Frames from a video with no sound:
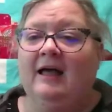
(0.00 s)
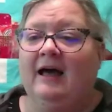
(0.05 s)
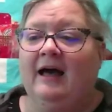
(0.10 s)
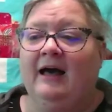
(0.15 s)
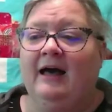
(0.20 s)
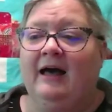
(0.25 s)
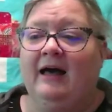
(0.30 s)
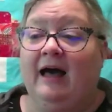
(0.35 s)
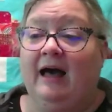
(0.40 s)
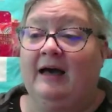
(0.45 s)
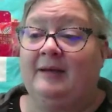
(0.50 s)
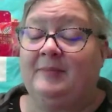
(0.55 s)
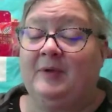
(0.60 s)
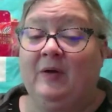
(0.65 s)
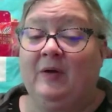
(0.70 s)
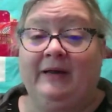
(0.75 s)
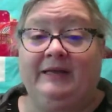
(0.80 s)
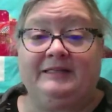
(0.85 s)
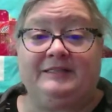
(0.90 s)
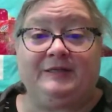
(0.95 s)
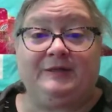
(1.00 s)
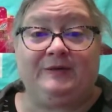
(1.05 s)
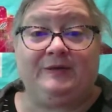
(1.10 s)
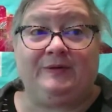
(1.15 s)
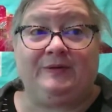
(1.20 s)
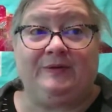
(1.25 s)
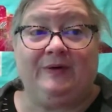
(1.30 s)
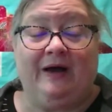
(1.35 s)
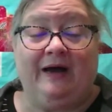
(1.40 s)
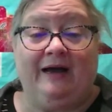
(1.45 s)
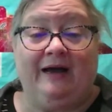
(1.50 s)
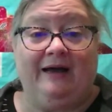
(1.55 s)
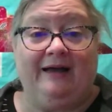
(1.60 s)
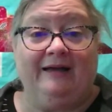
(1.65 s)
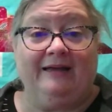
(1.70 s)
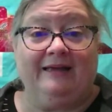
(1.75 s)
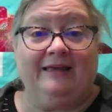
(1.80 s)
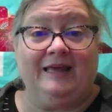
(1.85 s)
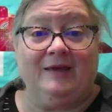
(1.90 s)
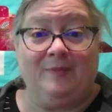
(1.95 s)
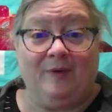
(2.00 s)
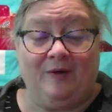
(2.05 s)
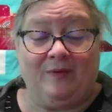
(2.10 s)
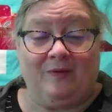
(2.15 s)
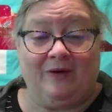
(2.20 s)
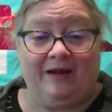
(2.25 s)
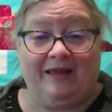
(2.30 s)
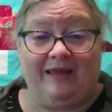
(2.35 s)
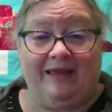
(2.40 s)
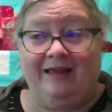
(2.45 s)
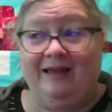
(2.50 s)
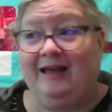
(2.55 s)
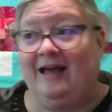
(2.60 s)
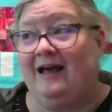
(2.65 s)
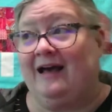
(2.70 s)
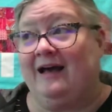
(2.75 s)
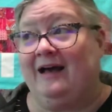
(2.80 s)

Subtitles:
I'm going to keep on working,